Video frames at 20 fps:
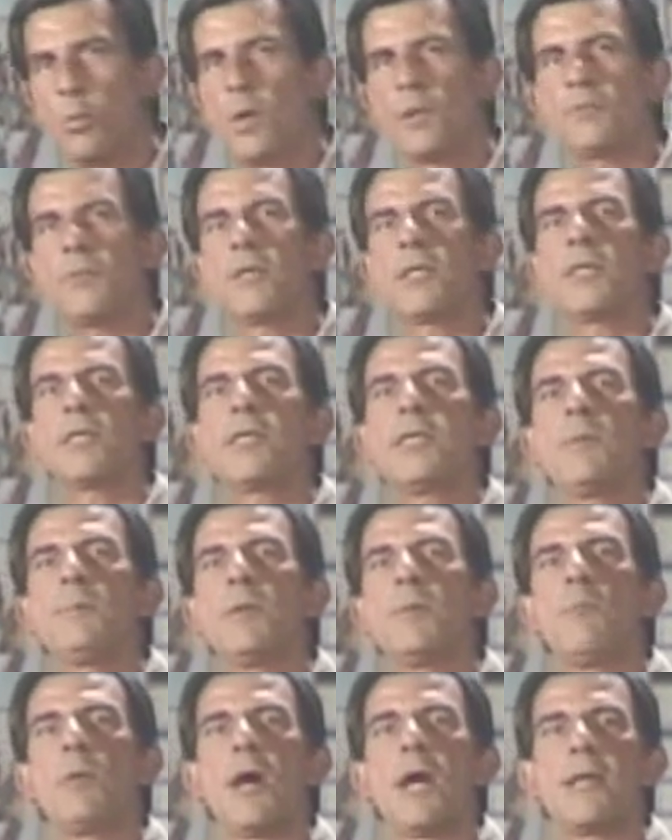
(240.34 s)
thing to keep
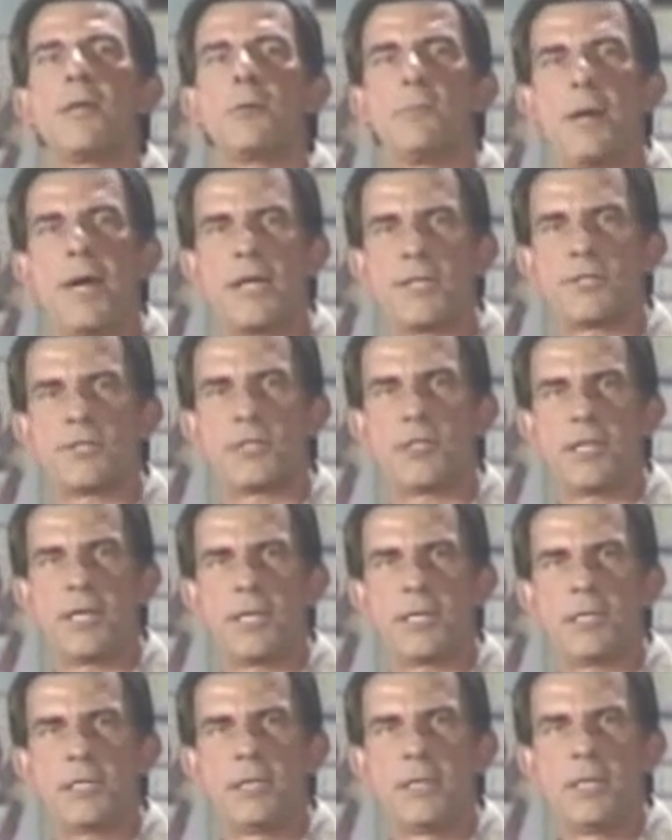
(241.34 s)
in mind about a
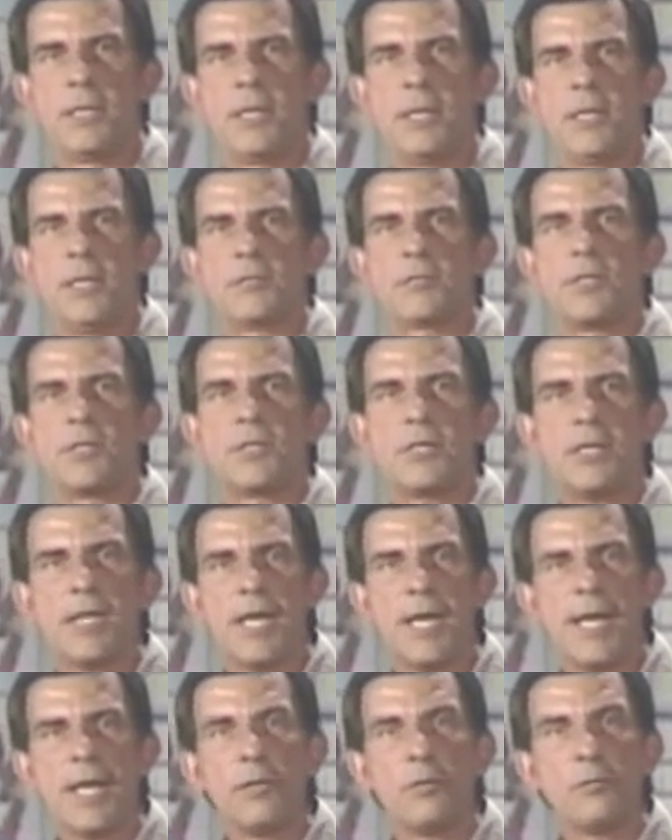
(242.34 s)
sling is that the
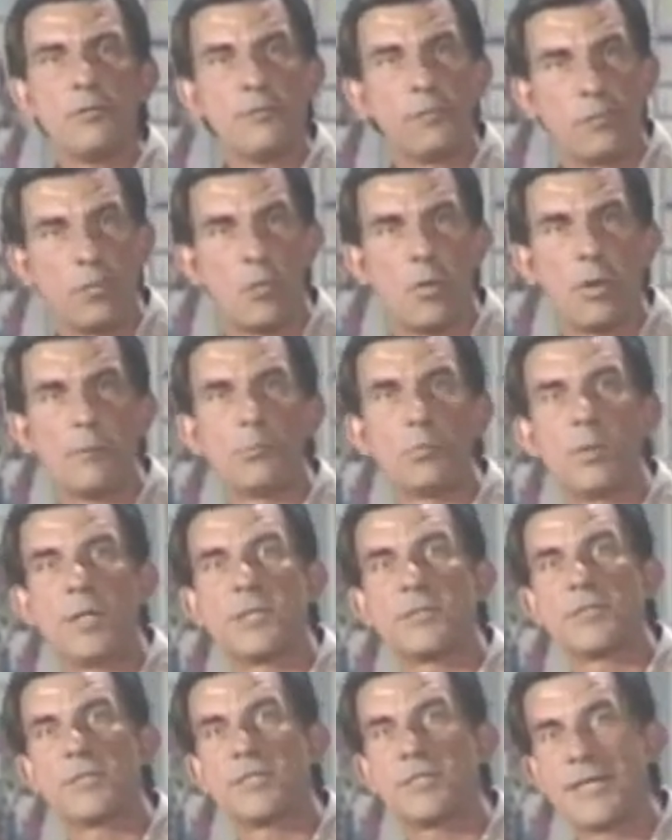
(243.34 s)
angle formed when
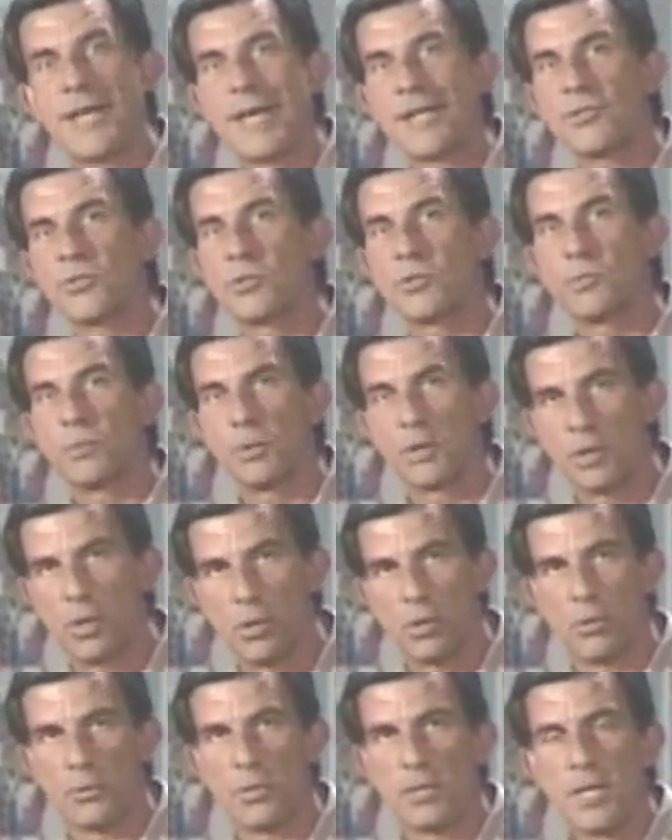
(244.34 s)
it's attached to a
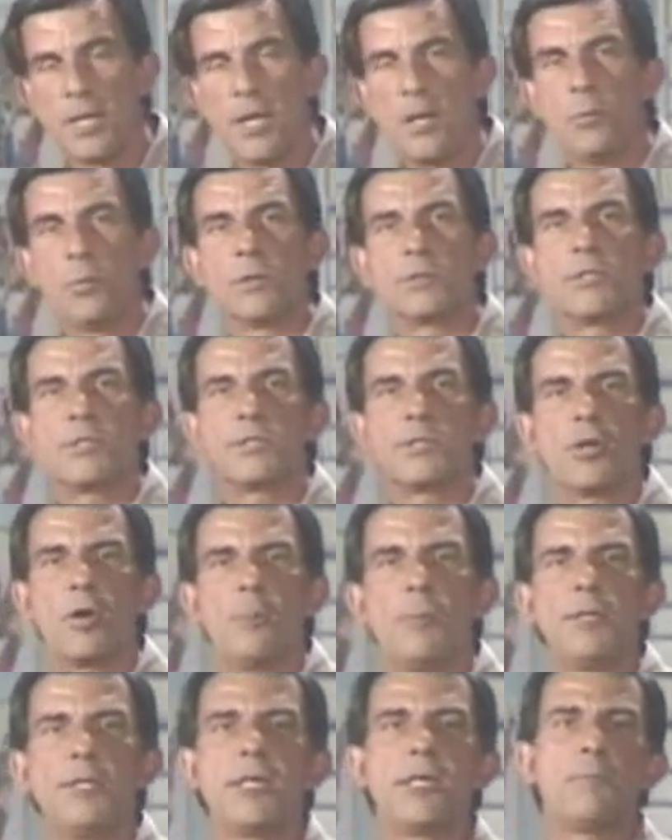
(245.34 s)
load will
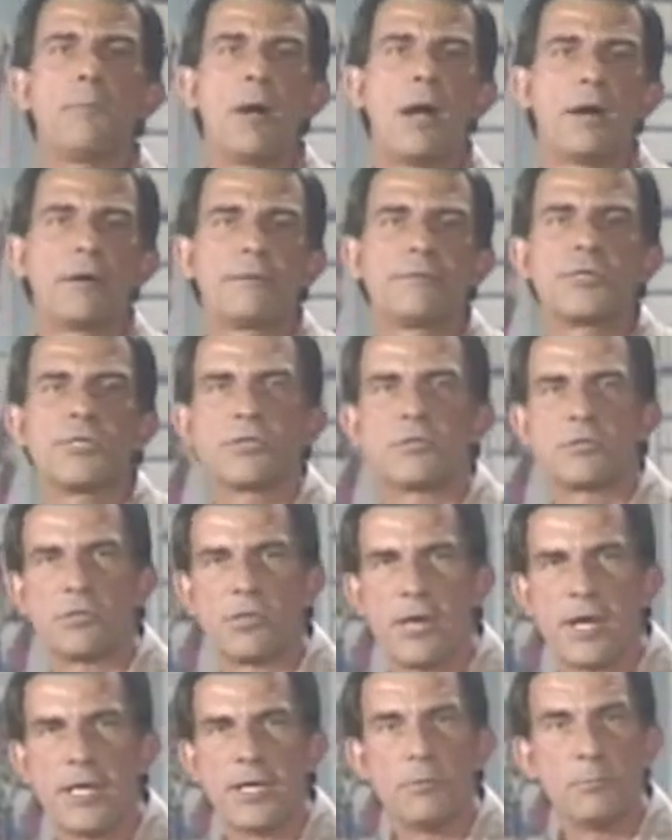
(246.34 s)
determine the amount of
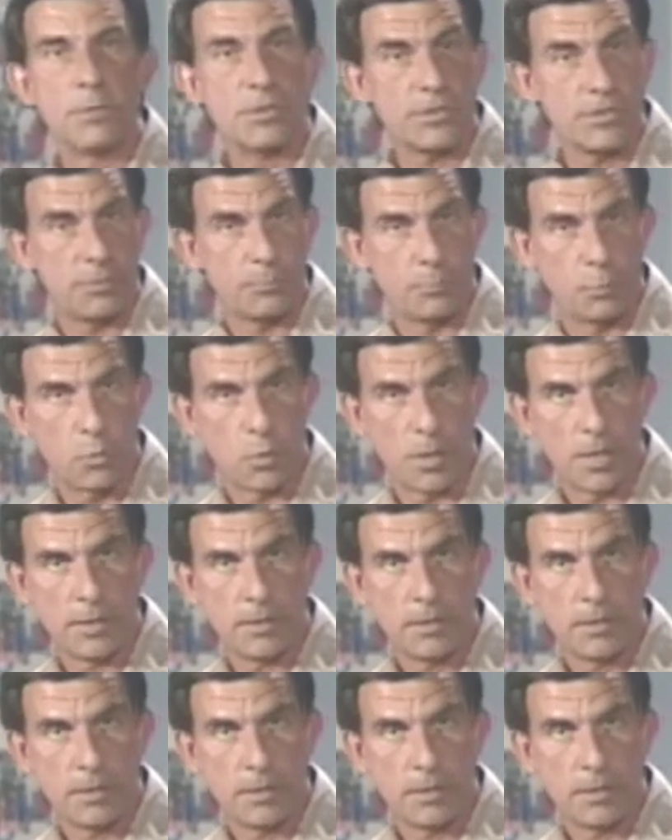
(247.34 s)
strain it must support.